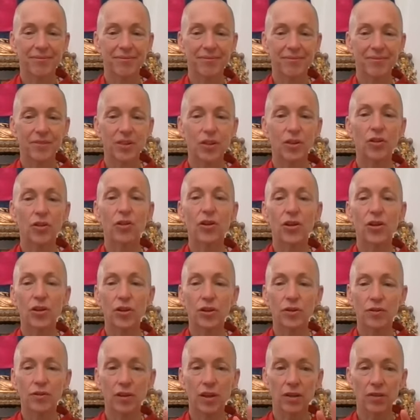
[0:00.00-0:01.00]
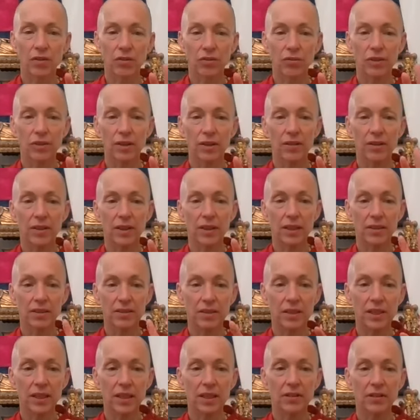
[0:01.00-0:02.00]
The third of our three things:
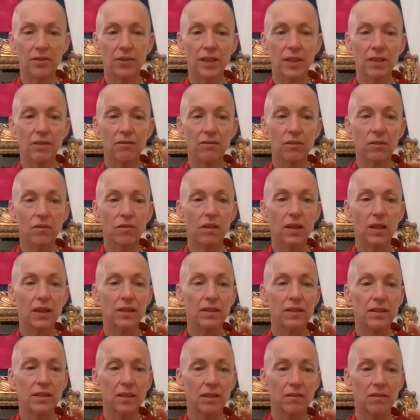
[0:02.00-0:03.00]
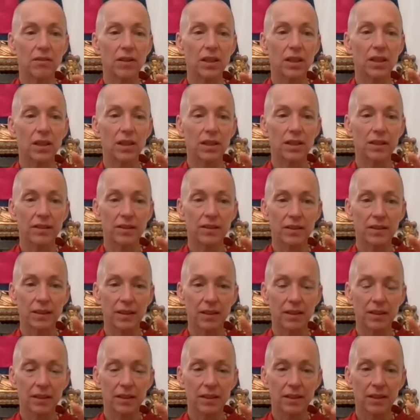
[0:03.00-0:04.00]
hearing, reflecting, realizing.
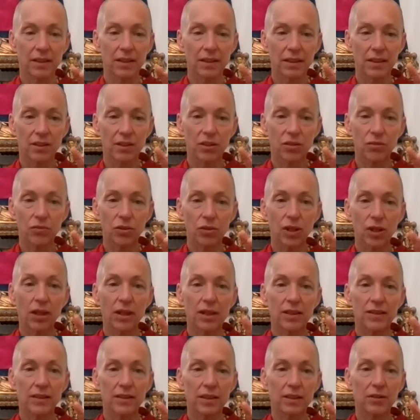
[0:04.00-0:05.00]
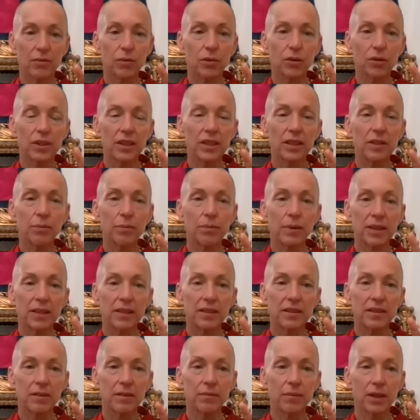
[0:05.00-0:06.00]
To realizing, we need a
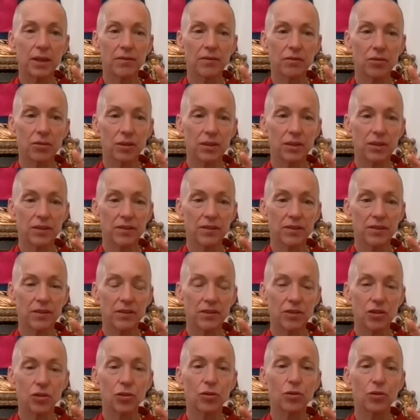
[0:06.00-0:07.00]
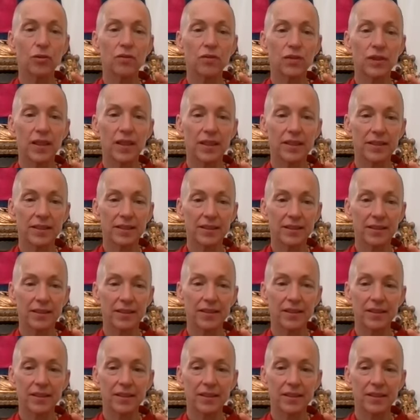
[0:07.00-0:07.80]
basic mindfulness to not forget it.